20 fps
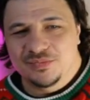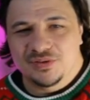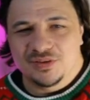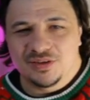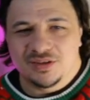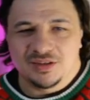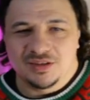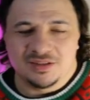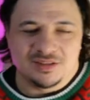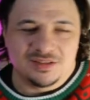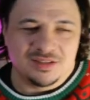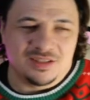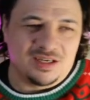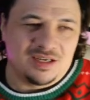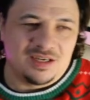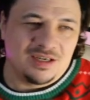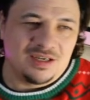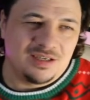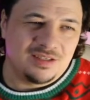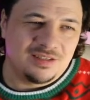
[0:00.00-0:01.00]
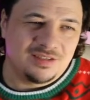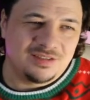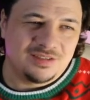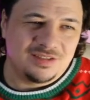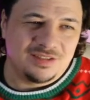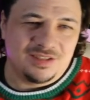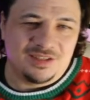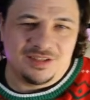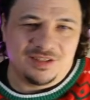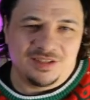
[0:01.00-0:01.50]
Israel,
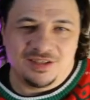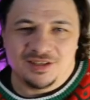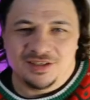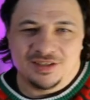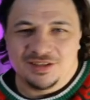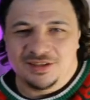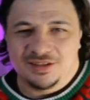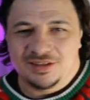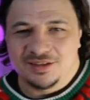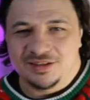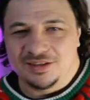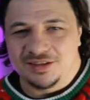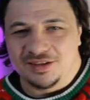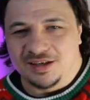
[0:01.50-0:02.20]
Syria,